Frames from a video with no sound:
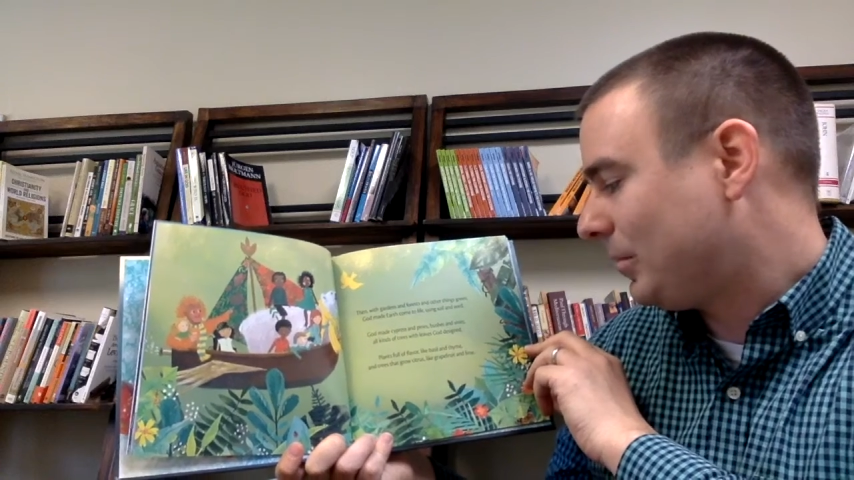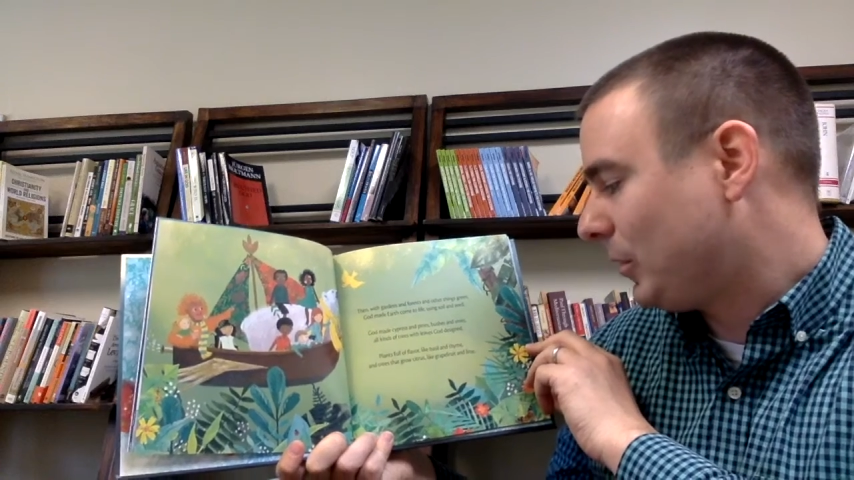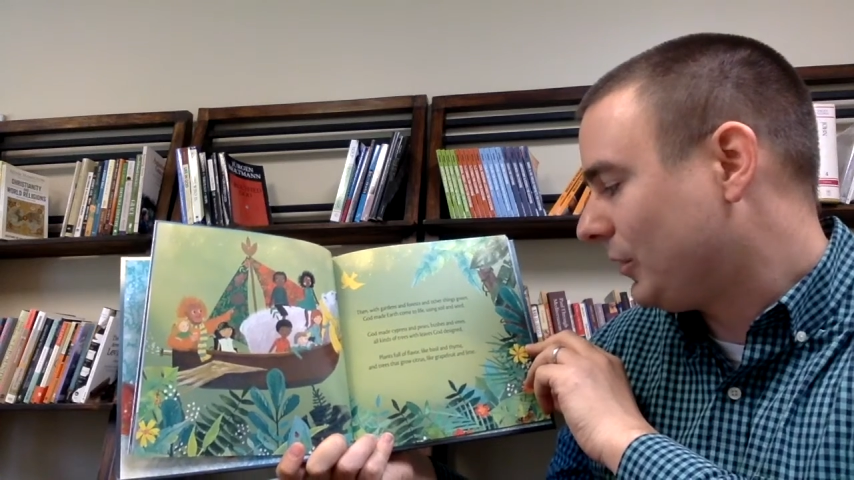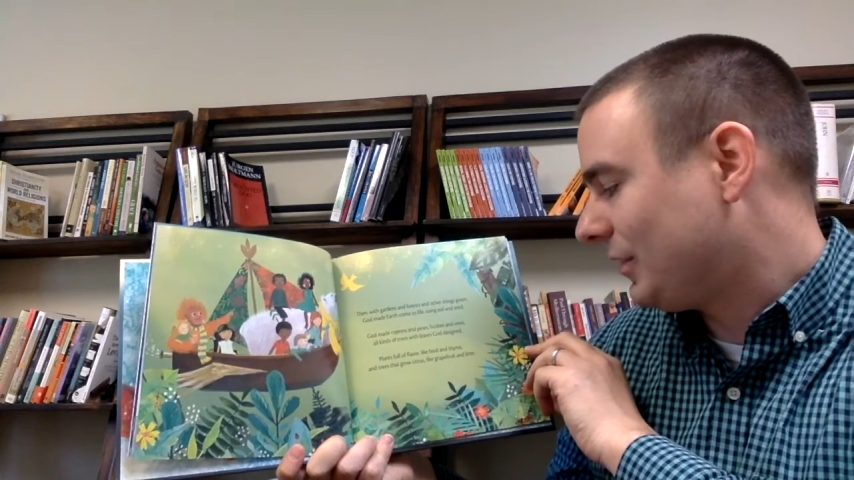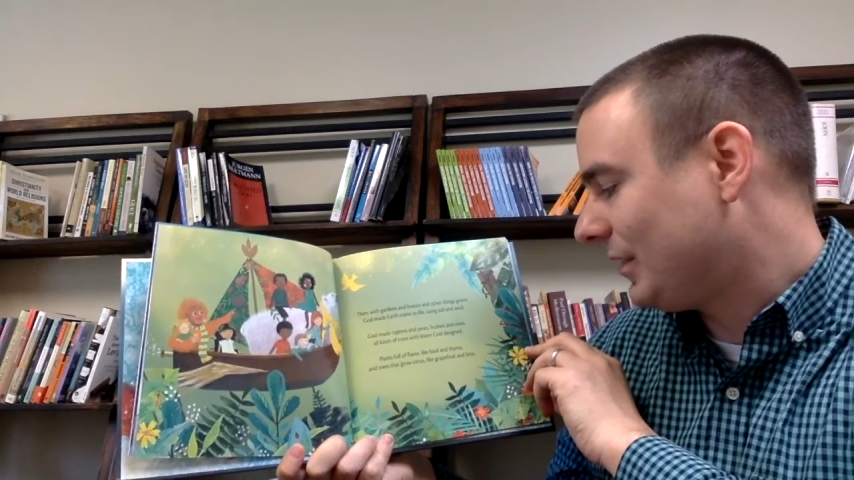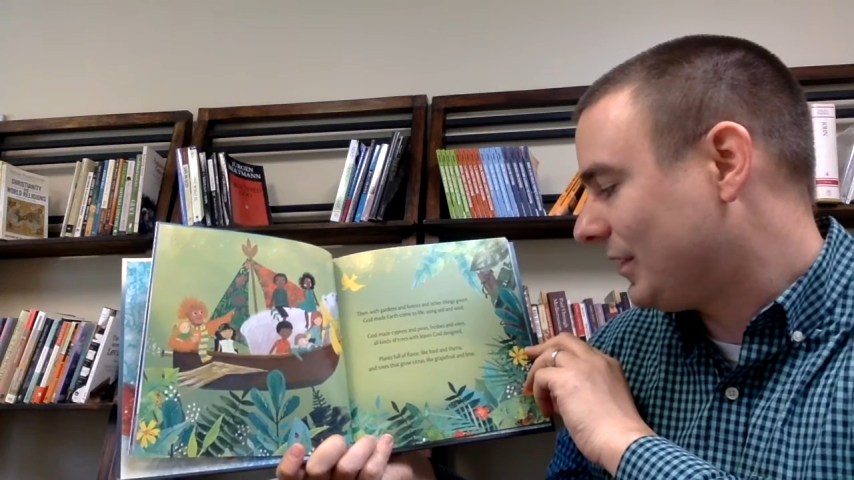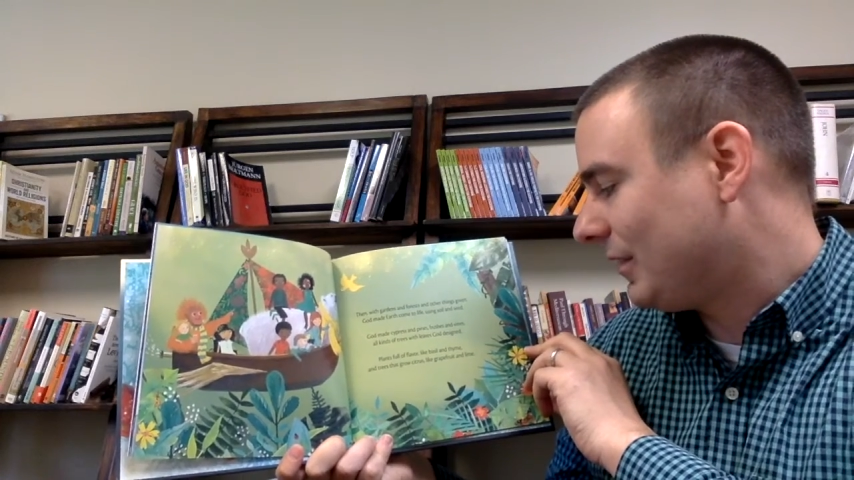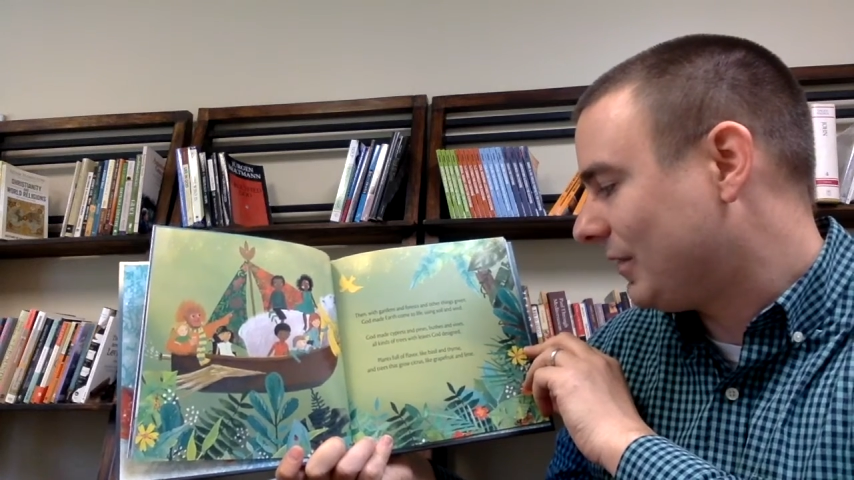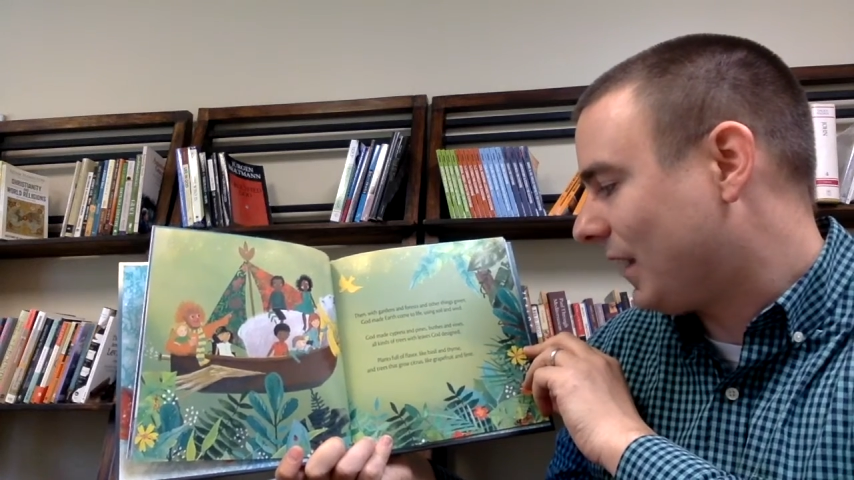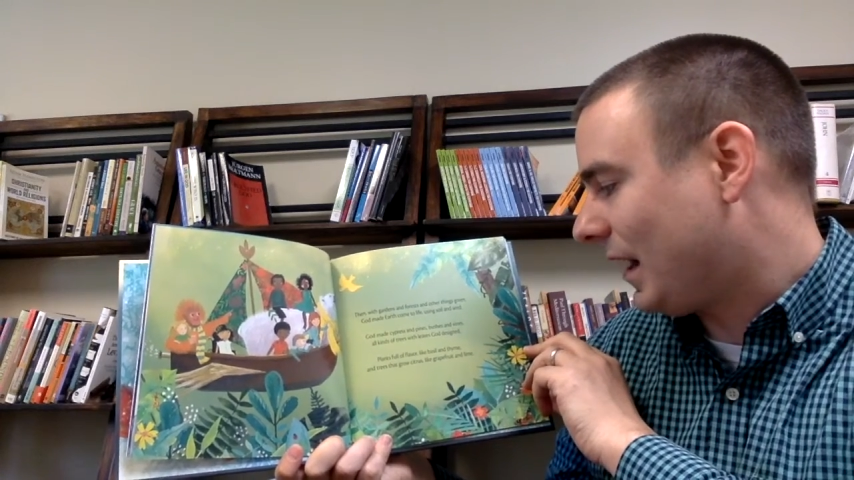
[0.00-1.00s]
bushes
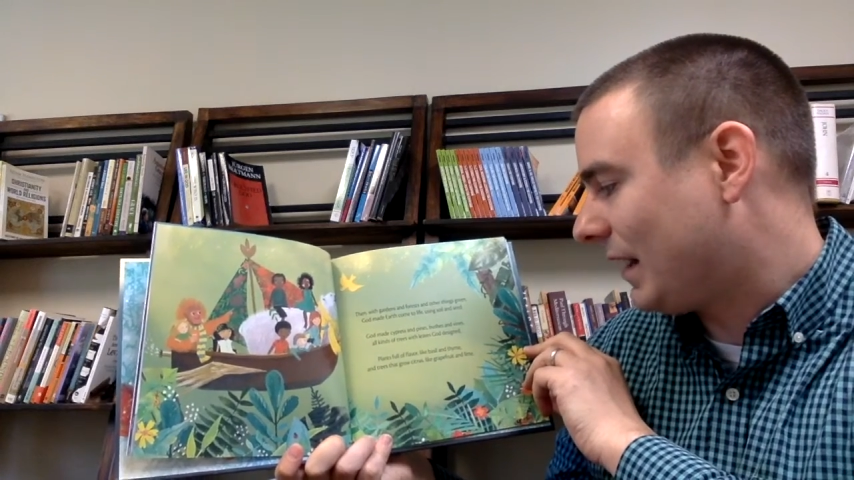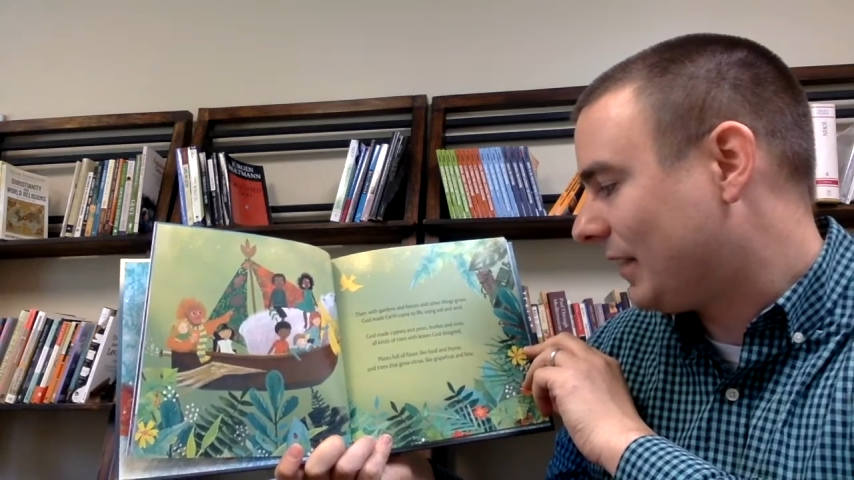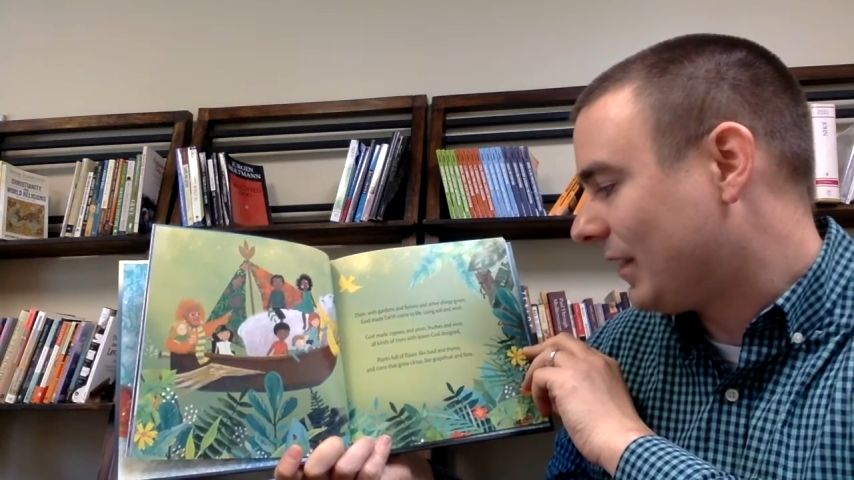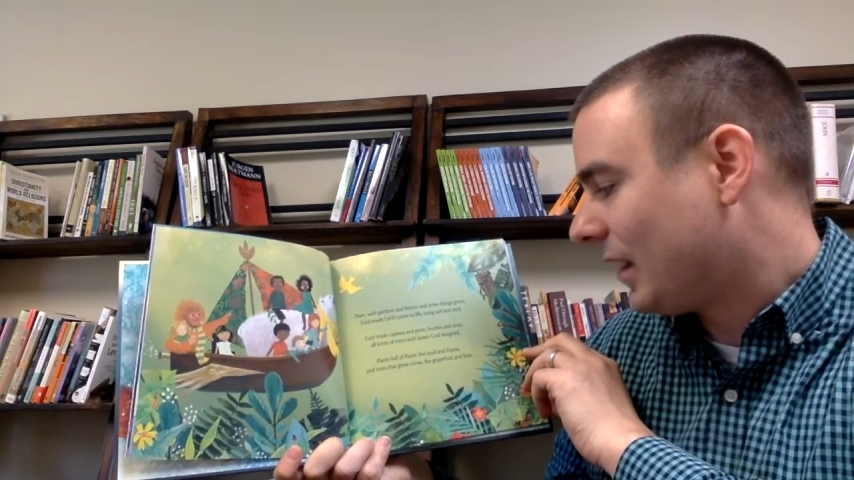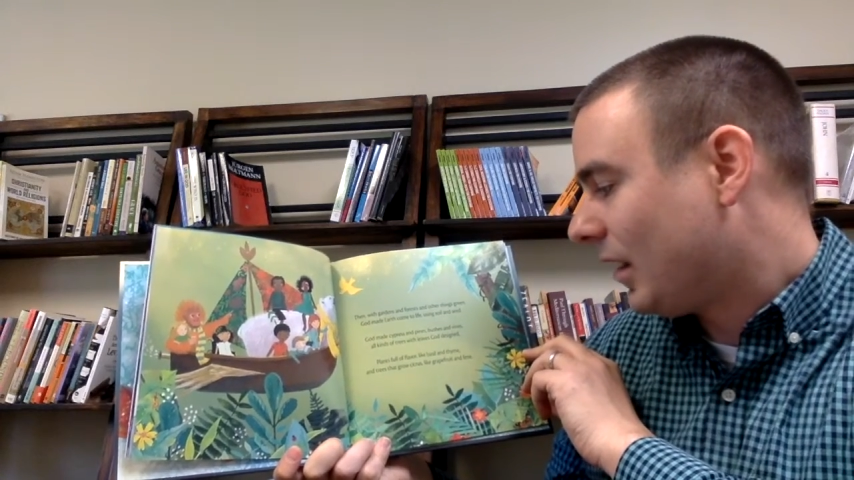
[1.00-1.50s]
and vines,